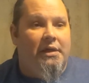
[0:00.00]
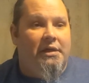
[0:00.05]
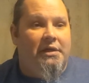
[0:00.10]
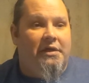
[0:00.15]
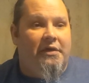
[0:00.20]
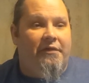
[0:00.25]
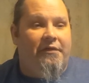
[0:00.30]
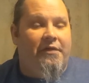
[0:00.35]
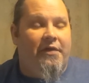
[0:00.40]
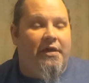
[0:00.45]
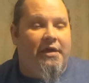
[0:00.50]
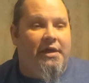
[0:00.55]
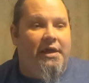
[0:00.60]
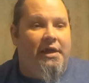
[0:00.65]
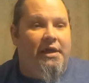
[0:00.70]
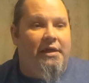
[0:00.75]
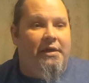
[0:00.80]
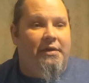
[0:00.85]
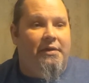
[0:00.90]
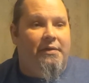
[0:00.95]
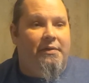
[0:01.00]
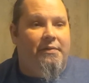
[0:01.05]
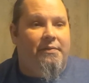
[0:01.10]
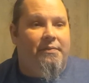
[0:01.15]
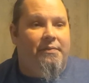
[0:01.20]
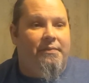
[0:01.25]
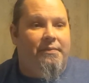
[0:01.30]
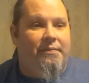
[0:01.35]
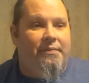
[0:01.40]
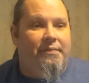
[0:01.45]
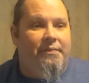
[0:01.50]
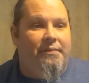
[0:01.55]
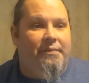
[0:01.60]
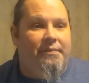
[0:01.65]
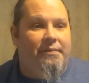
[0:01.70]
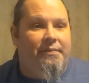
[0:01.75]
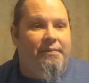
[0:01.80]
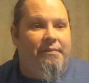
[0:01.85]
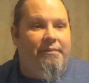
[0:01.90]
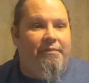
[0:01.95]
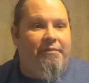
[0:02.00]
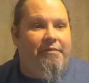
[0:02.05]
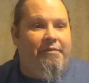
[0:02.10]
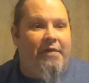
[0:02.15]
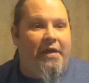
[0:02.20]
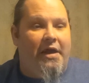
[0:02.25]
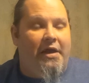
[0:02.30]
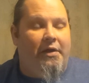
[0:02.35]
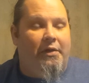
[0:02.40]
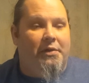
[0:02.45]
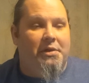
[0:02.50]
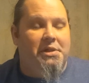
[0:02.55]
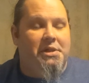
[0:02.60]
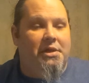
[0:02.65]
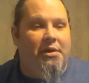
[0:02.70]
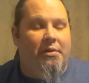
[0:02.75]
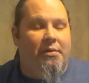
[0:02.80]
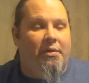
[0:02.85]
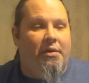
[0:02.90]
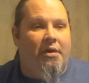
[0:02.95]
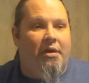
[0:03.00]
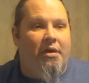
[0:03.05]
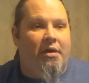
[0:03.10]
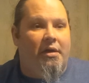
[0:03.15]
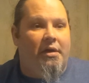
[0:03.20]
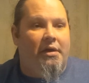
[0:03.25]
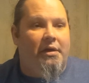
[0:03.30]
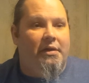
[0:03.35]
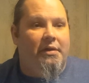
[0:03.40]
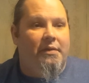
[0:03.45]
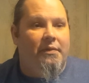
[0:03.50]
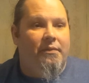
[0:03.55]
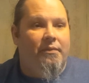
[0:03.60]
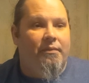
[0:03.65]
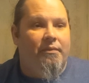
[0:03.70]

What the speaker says: to fucking fail so hard.